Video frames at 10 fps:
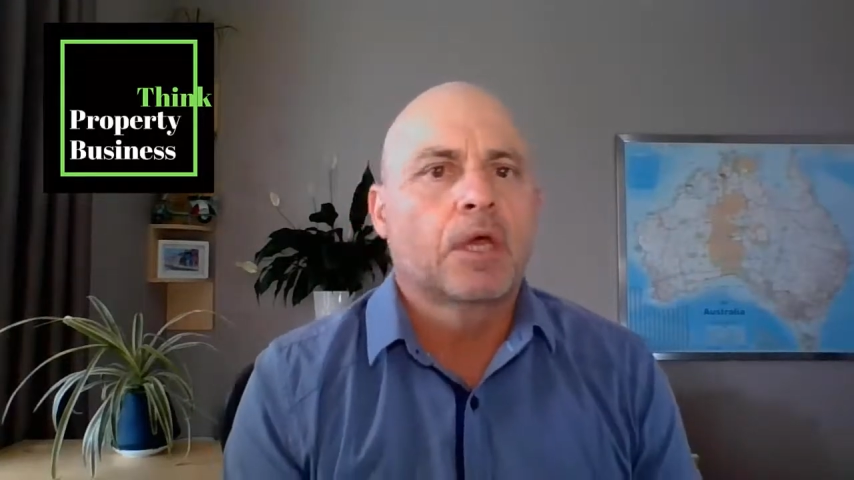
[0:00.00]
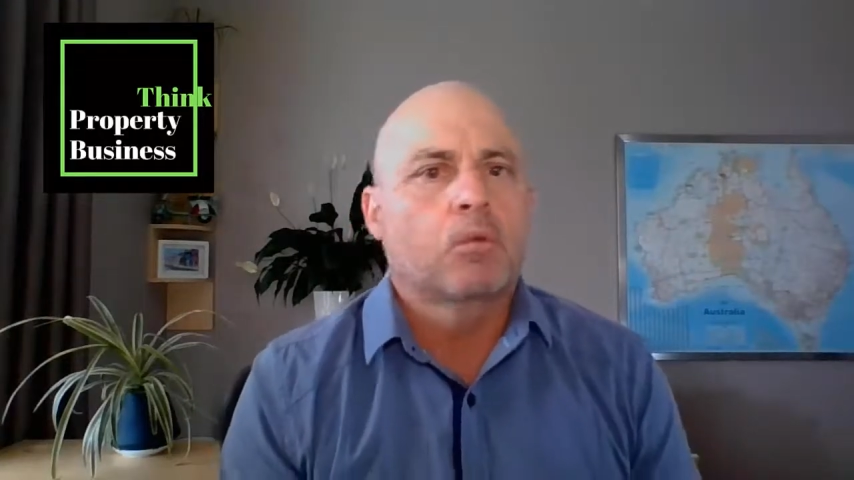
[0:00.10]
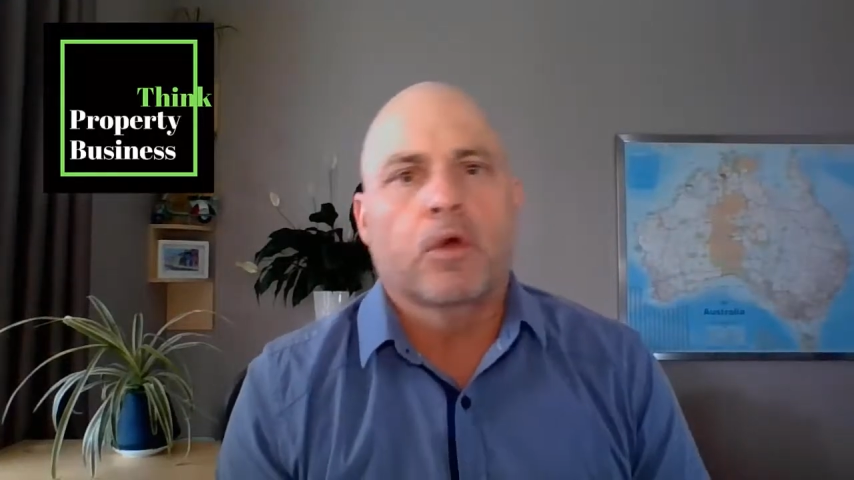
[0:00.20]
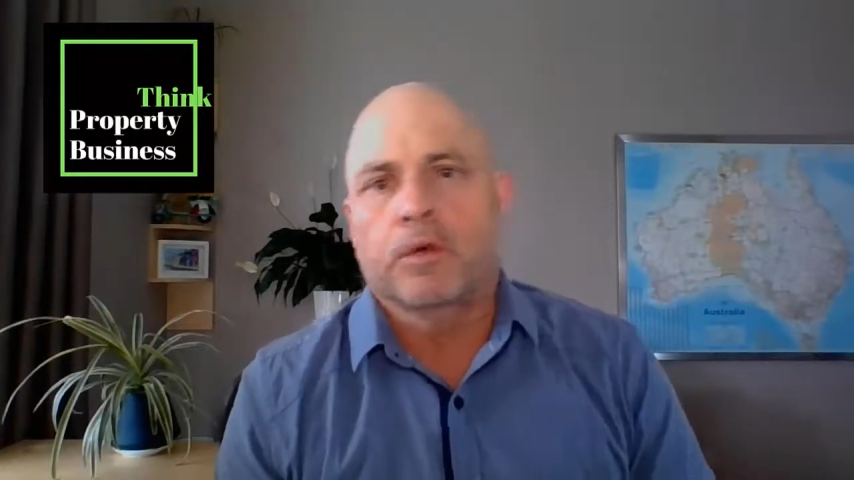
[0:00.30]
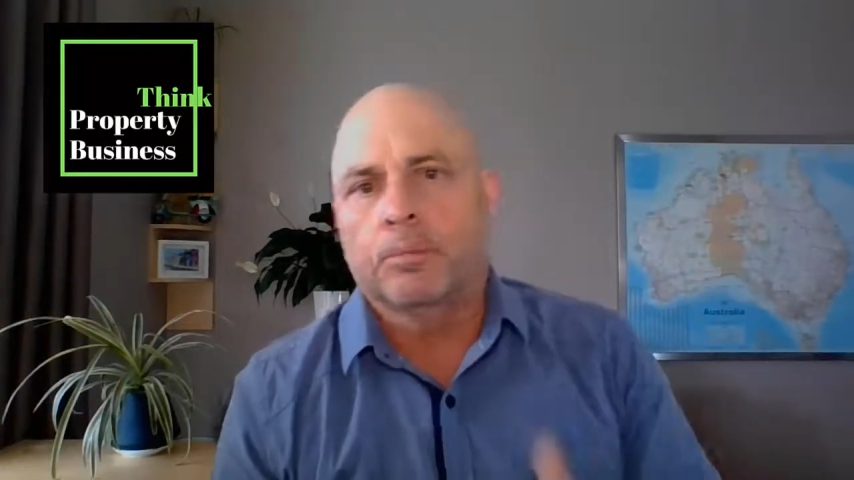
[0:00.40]

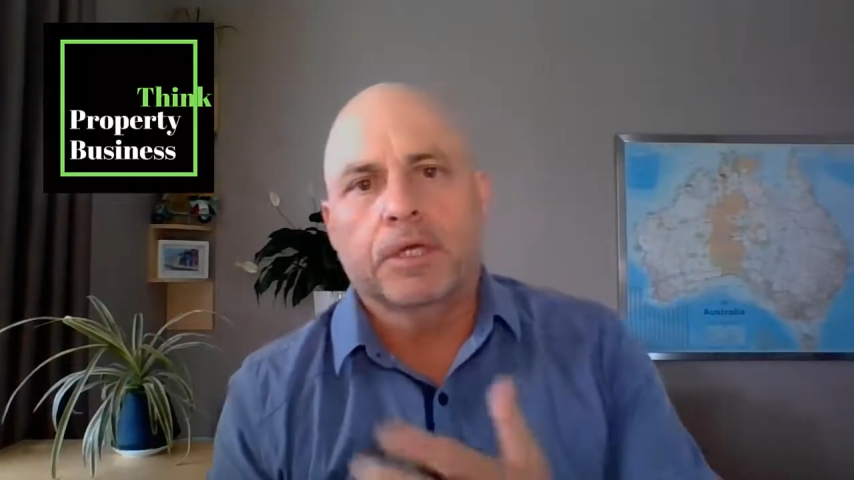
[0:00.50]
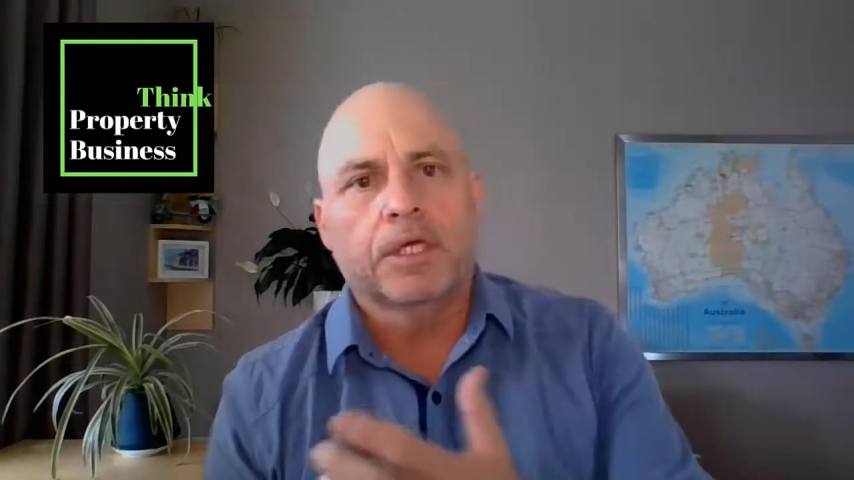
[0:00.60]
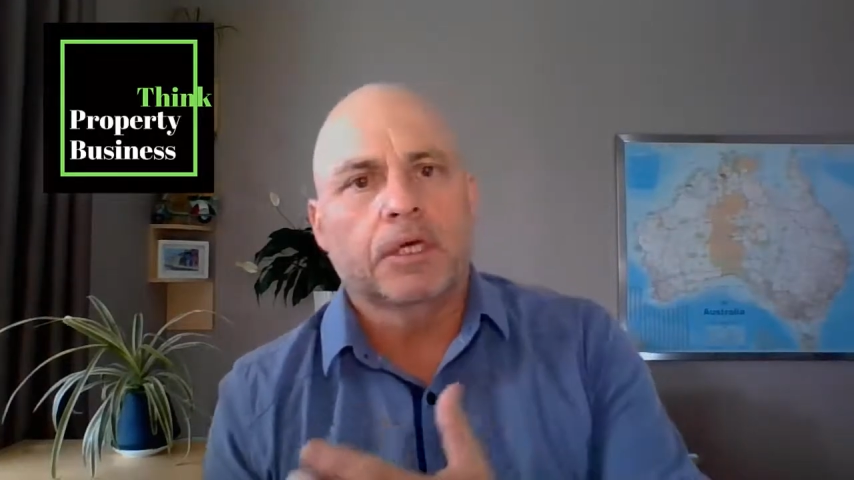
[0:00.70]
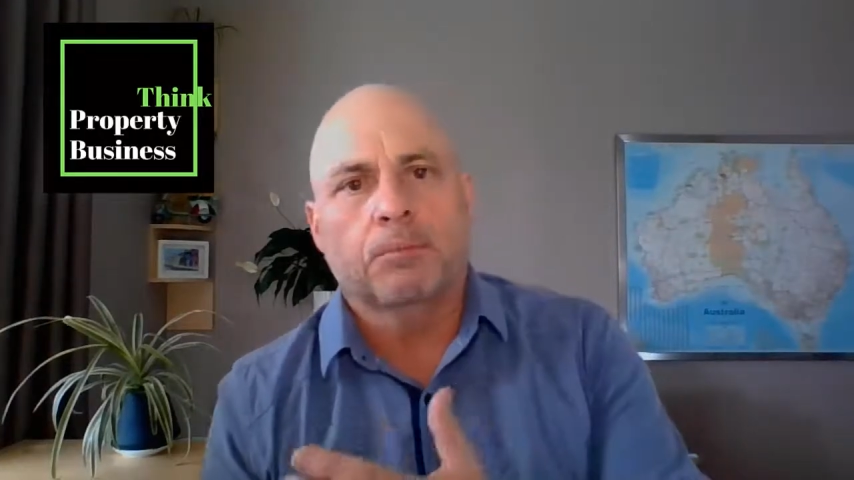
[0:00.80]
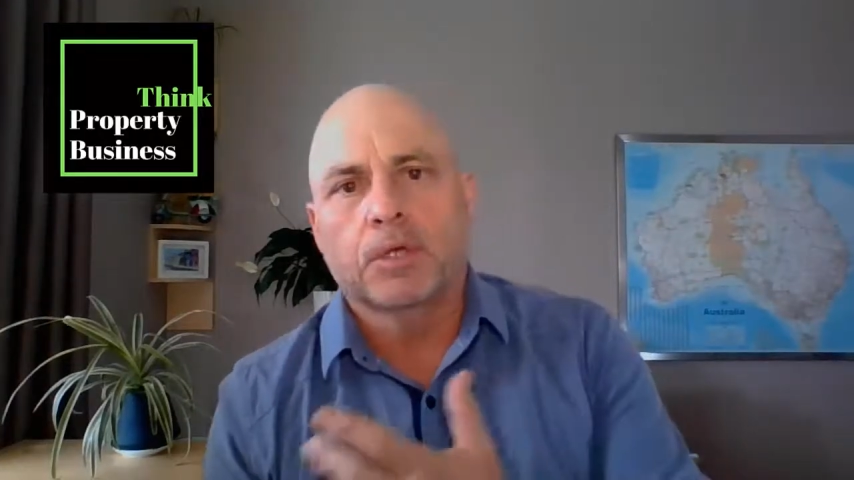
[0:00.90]
whether it
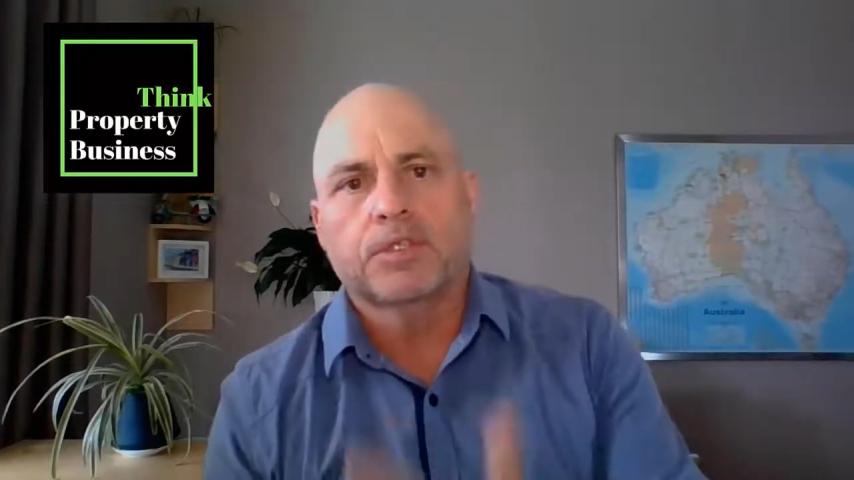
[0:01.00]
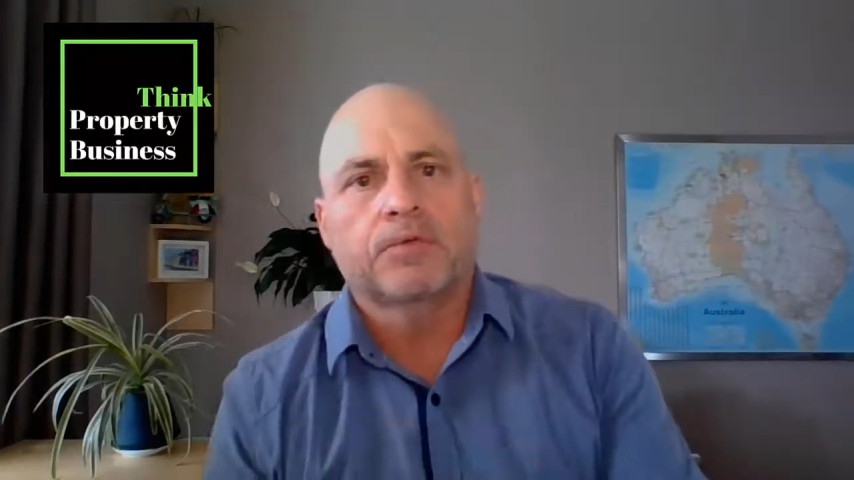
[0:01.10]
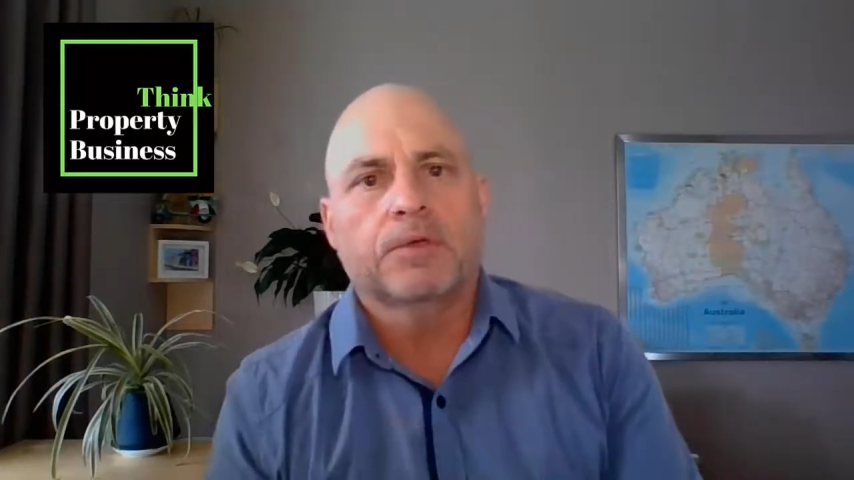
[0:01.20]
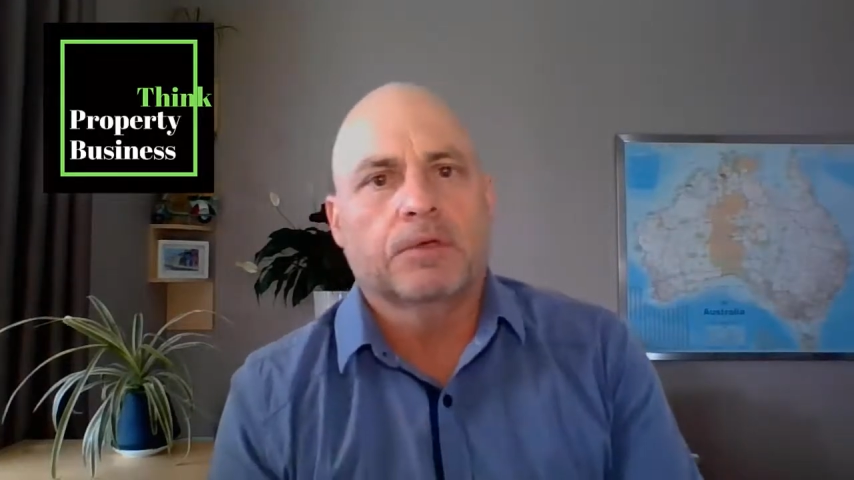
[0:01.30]
be a positive